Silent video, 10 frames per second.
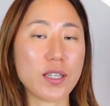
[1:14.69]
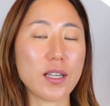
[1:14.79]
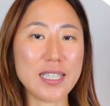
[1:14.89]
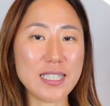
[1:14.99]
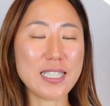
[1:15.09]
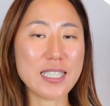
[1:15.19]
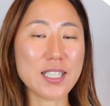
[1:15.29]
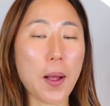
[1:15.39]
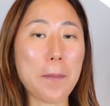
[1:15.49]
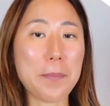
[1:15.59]
This is
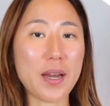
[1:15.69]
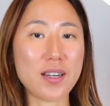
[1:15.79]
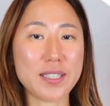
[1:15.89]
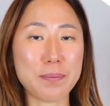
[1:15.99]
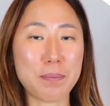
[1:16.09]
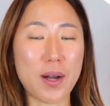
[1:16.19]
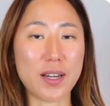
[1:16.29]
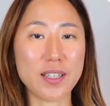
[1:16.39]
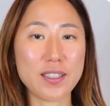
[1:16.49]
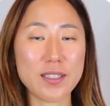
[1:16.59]
comparison
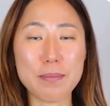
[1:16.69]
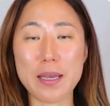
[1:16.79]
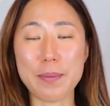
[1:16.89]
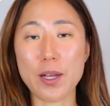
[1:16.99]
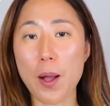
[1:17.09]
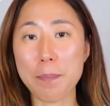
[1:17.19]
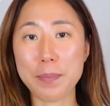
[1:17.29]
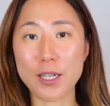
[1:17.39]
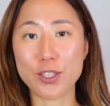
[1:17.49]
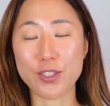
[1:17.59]
particle, maybe
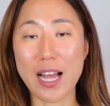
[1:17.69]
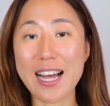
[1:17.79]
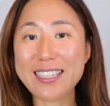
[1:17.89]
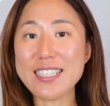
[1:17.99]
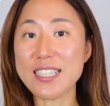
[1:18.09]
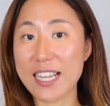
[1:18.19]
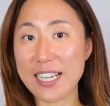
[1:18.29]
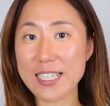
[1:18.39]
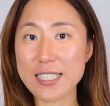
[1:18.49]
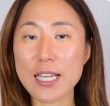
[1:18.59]
compared to other
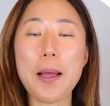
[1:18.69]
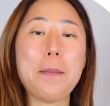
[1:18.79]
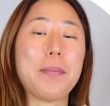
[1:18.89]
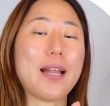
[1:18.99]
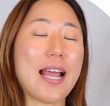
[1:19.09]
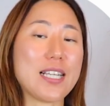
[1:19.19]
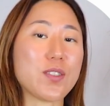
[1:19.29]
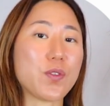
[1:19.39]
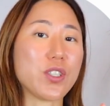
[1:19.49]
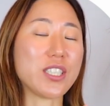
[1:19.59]
days, but as
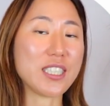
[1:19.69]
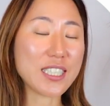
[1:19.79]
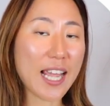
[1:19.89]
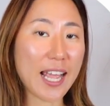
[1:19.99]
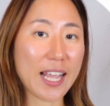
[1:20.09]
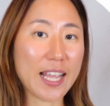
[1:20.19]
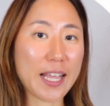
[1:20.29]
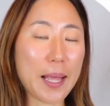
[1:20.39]
for today.